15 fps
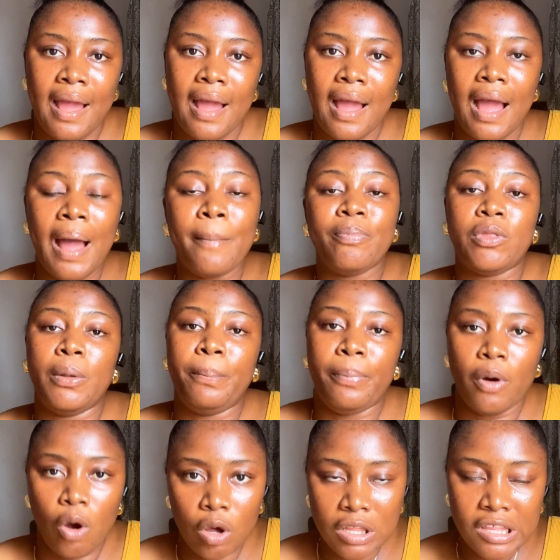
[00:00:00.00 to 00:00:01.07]
am the
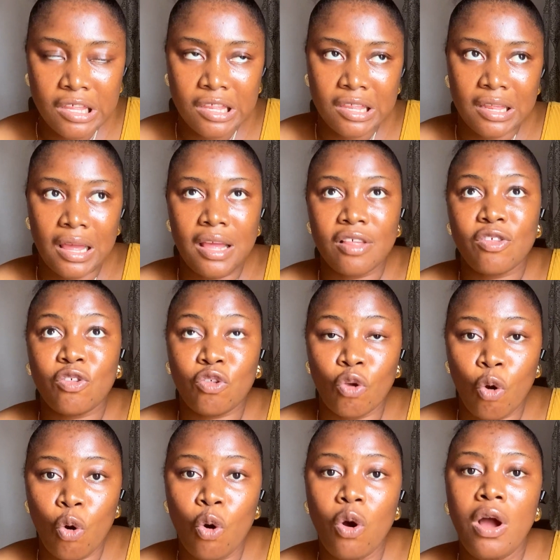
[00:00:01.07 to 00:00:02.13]
boss.
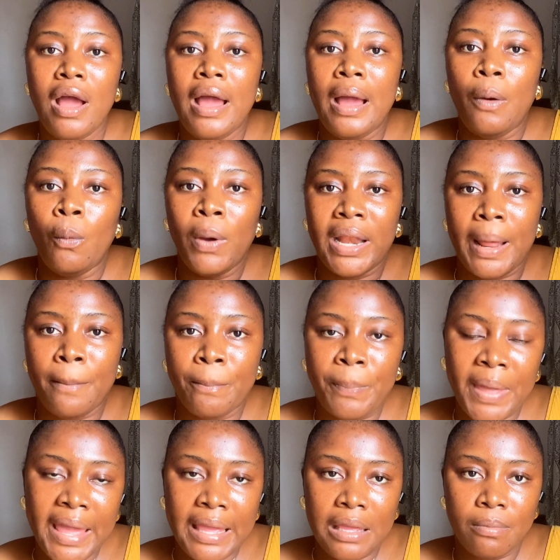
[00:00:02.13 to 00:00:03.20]
So when I'm
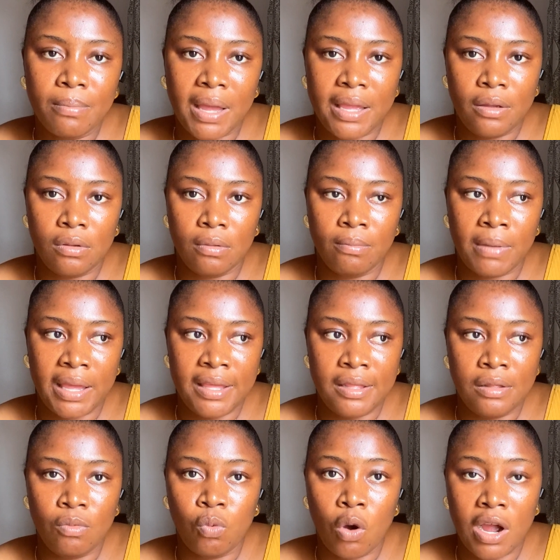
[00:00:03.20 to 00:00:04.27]
paying
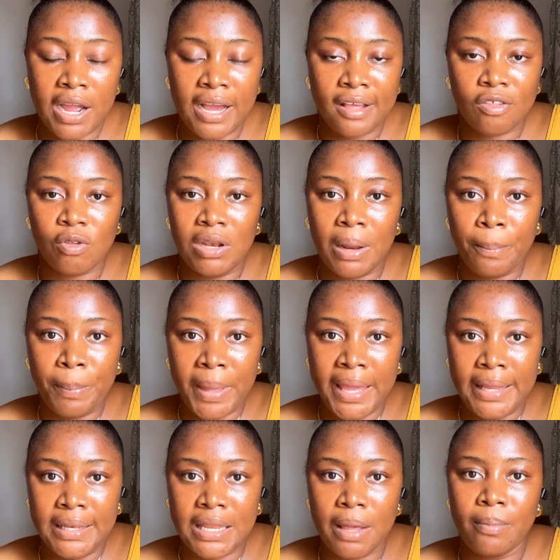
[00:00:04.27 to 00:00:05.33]
my workers, when I'm
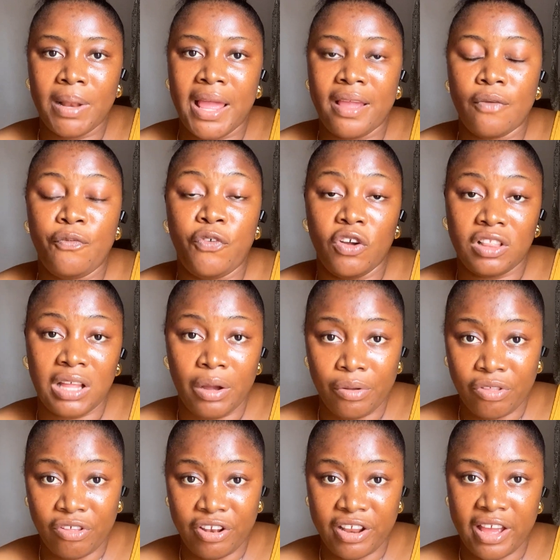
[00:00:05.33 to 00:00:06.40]
paying them like
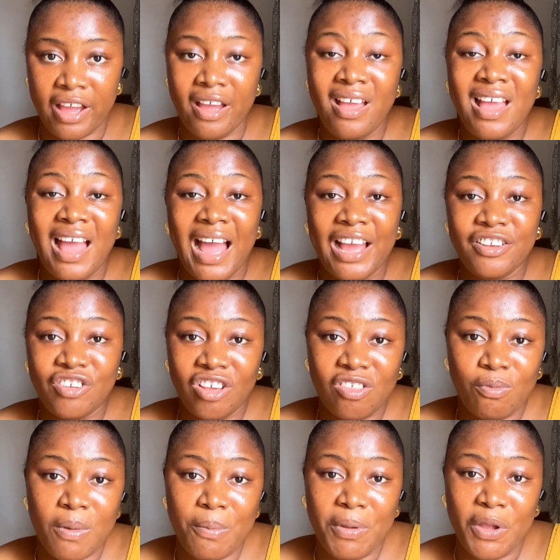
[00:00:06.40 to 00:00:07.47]
4,000 naira, I just
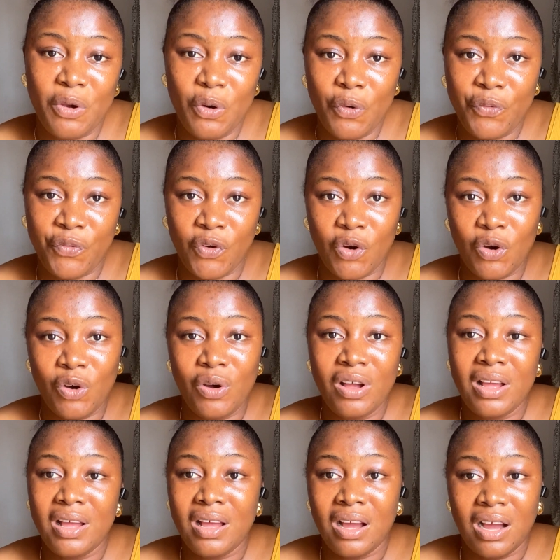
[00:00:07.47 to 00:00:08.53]
maybe go for
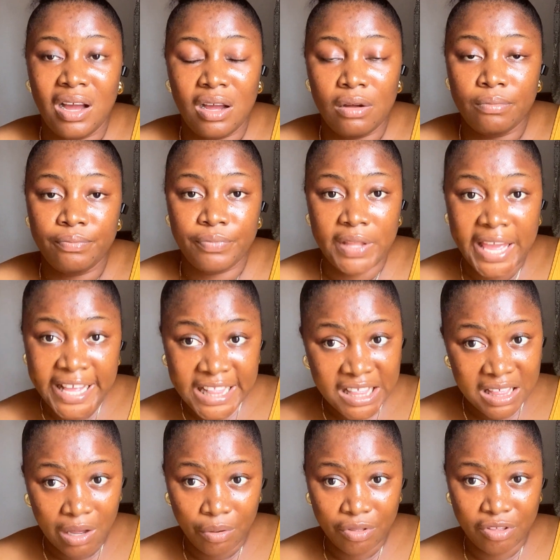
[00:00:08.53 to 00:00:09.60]

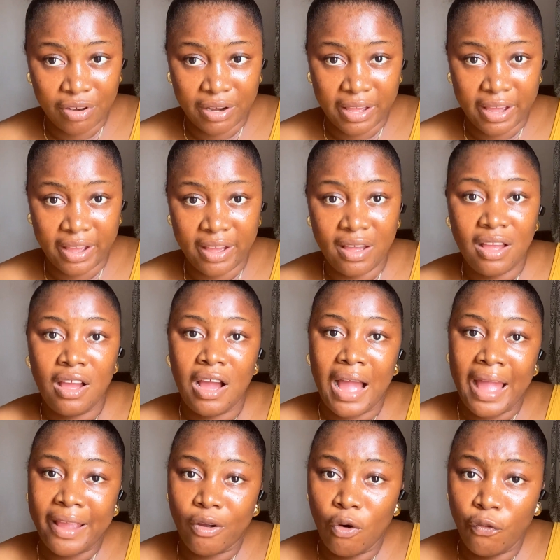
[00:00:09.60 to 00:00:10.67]
8,000 naira,
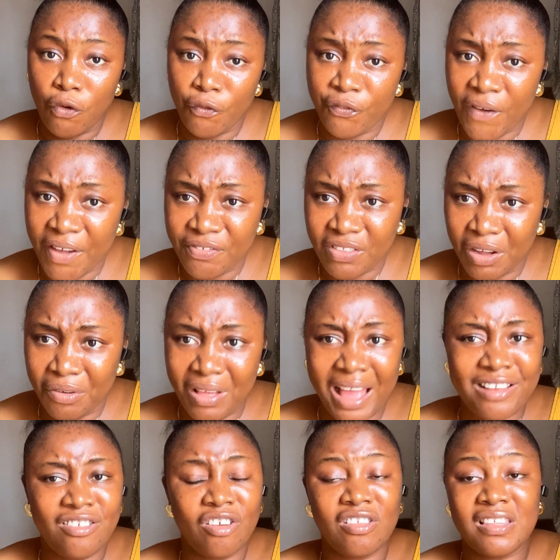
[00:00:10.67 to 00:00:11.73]
I go for 5,000. I
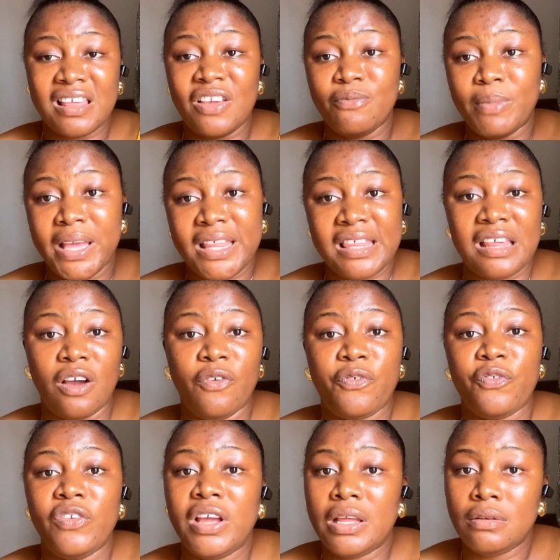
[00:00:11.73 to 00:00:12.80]
just give myself
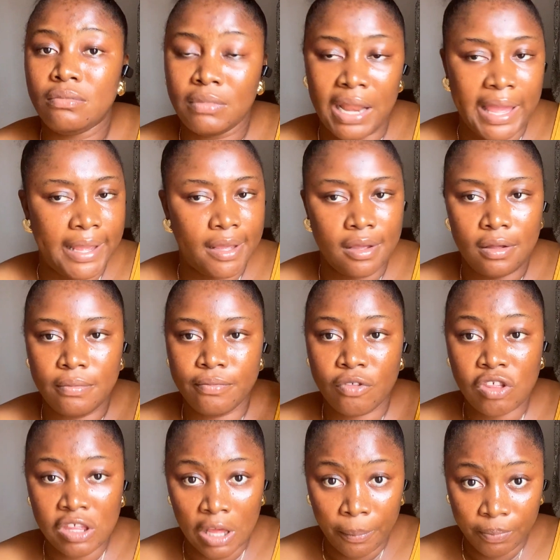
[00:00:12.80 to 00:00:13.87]
like
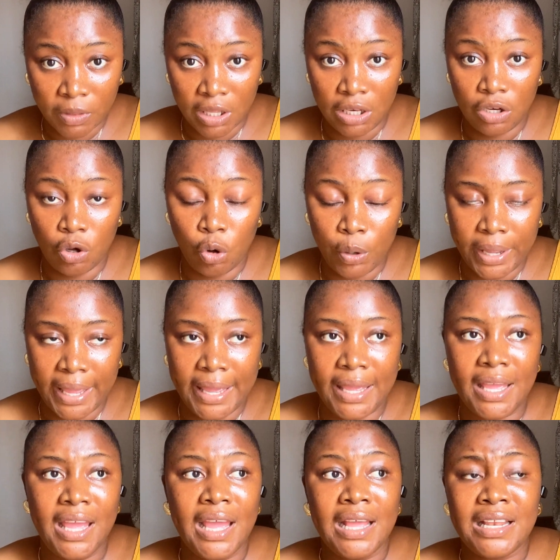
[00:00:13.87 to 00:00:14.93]
something.
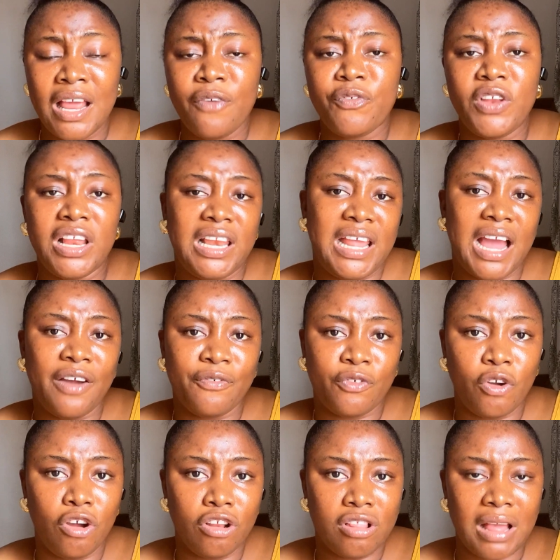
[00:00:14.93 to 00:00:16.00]
Okay, definitely I've
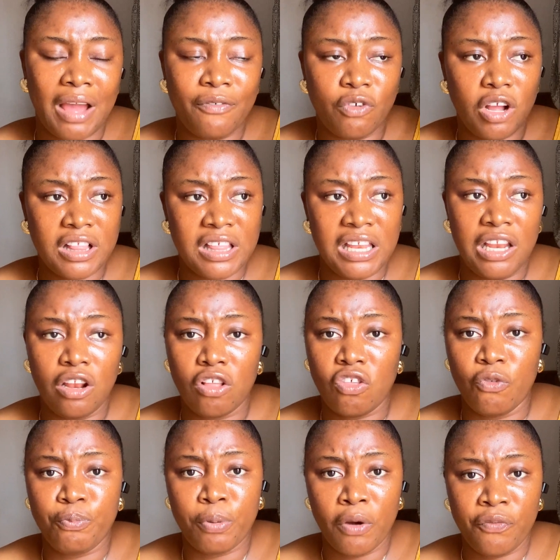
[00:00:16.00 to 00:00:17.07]
gotten a lot
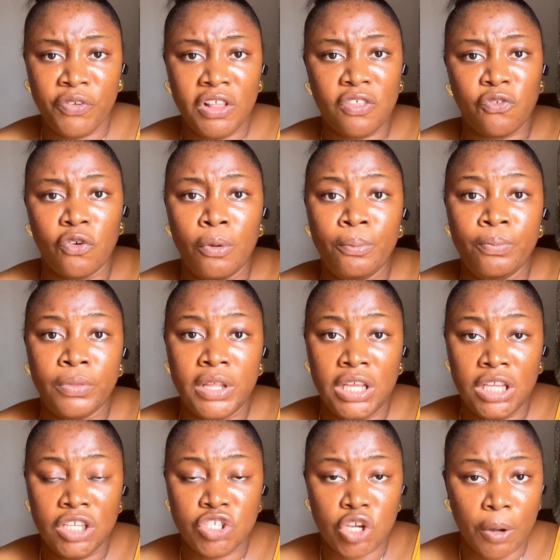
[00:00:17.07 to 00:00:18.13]
of profits from
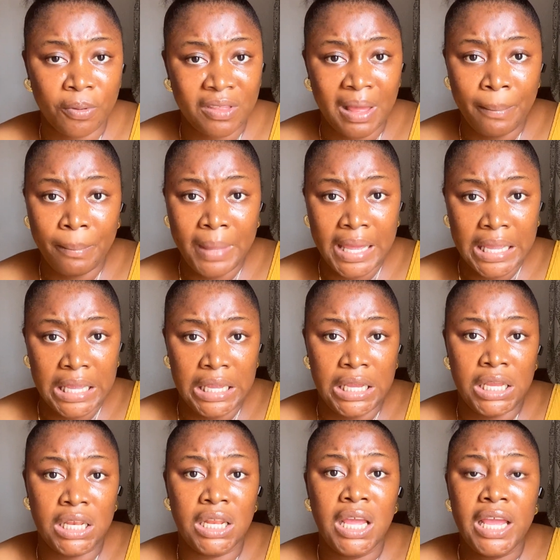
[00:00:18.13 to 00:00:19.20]
the chops I'm
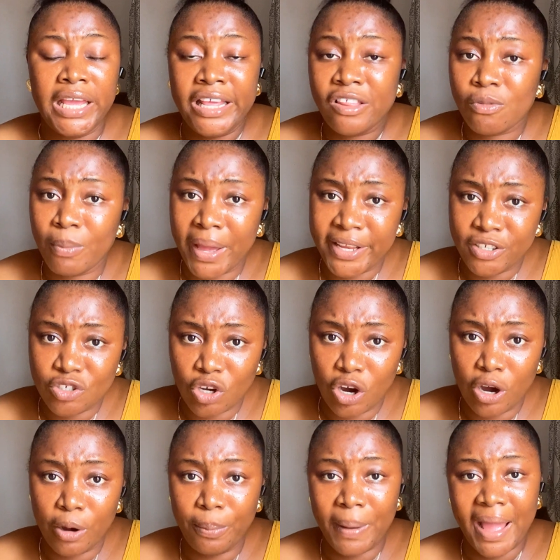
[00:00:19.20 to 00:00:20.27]
making. Is my
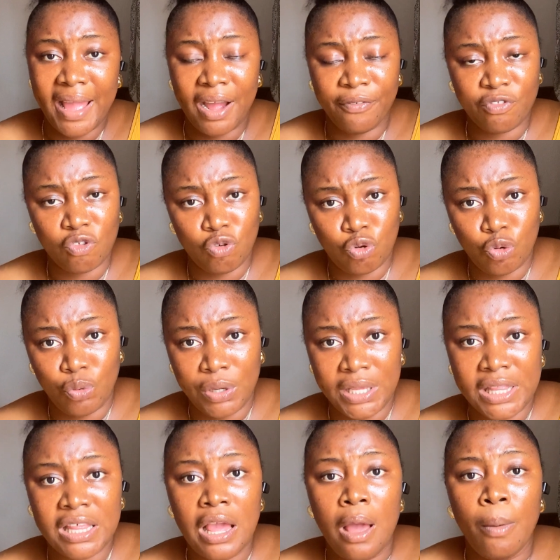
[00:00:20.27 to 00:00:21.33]
job, I have to do
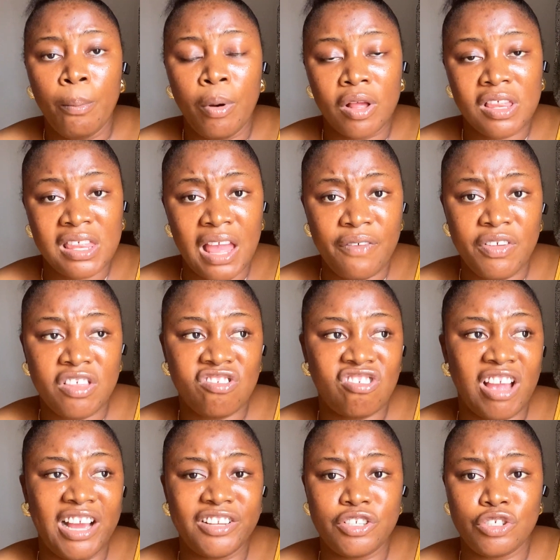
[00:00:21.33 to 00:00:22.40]
it. But service
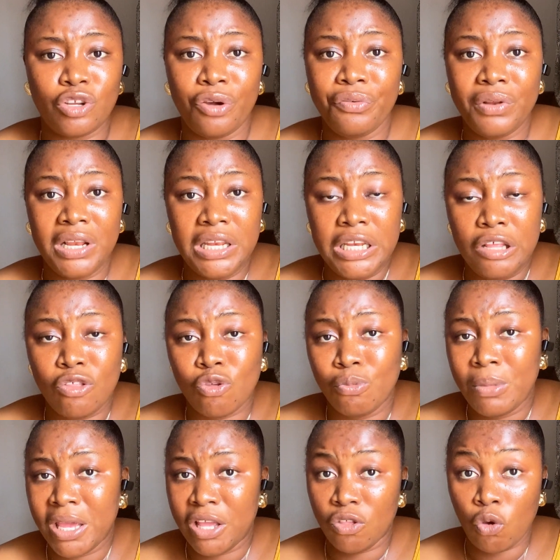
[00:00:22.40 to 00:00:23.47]
charge, you don't really need to
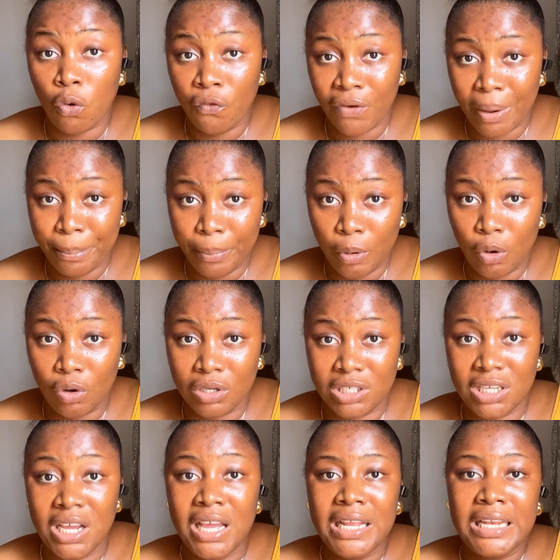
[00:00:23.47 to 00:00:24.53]
make it overboard.
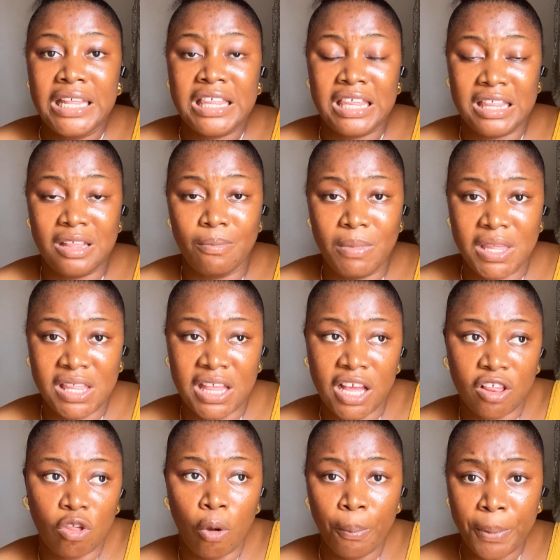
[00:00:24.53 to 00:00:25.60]
This is the mistake
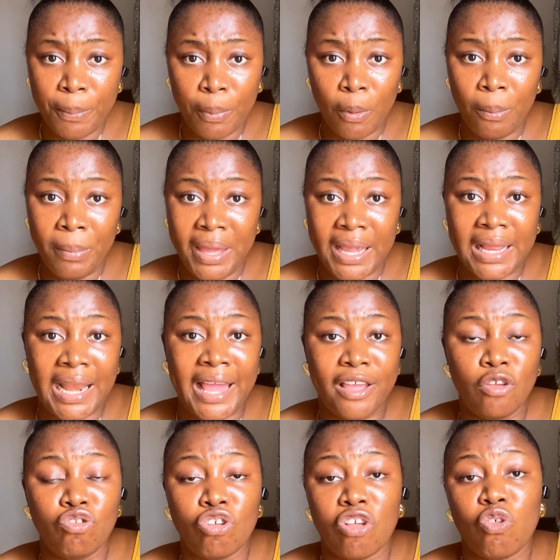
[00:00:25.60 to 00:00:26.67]
some people make, like
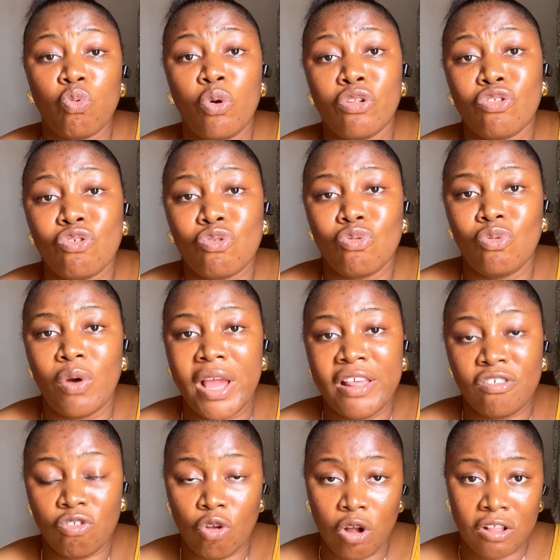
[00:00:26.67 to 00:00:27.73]
you just want to
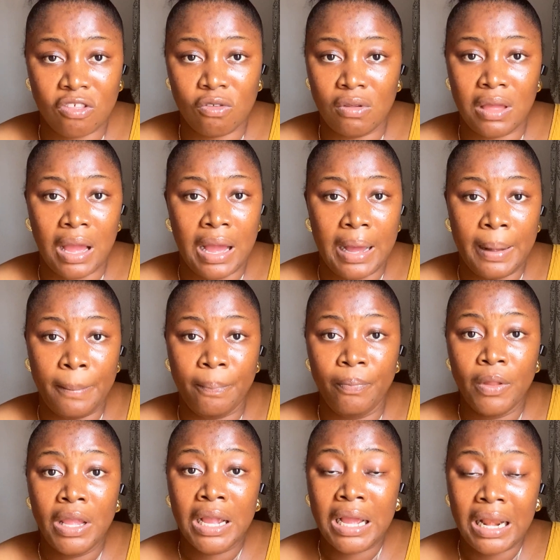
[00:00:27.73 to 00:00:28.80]
extort
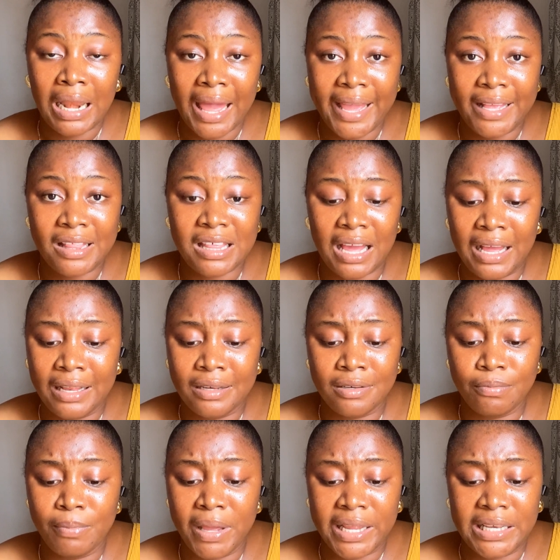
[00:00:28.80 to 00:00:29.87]
clients and
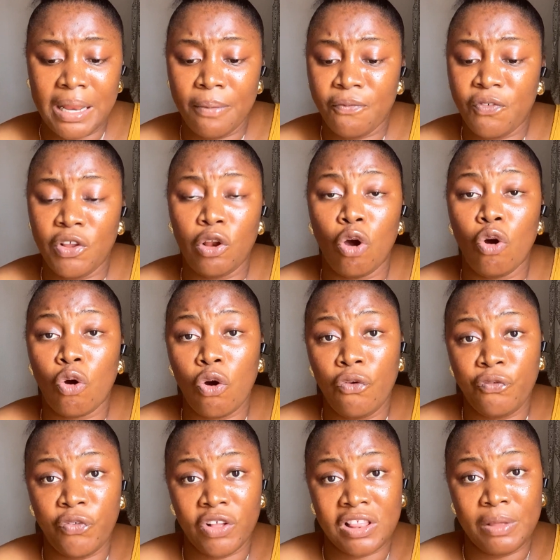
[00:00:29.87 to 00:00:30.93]
make them feel
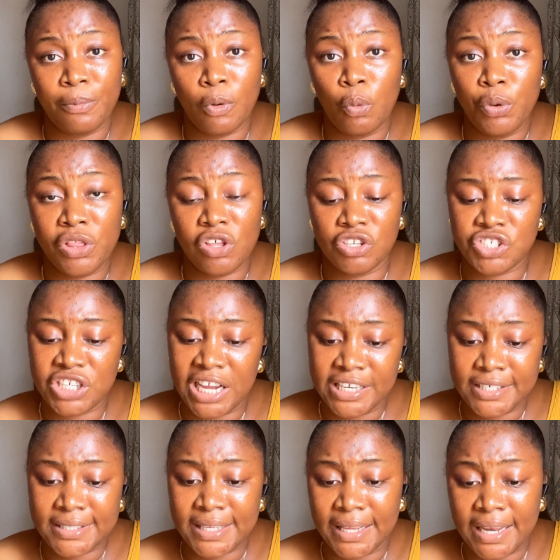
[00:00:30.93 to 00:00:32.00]
uncomfortable with your
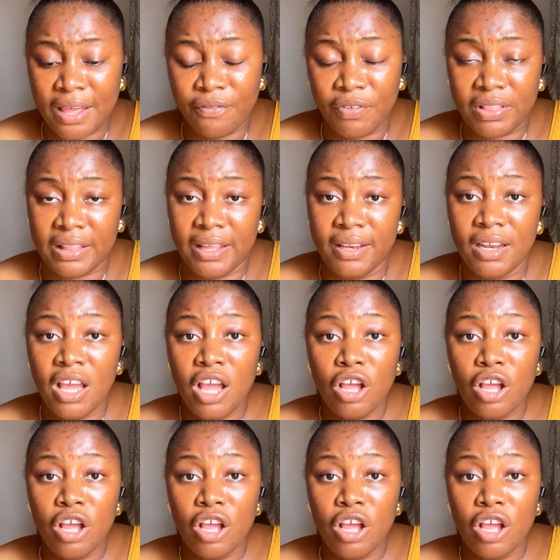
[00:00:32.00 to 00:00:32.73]
charges and everything.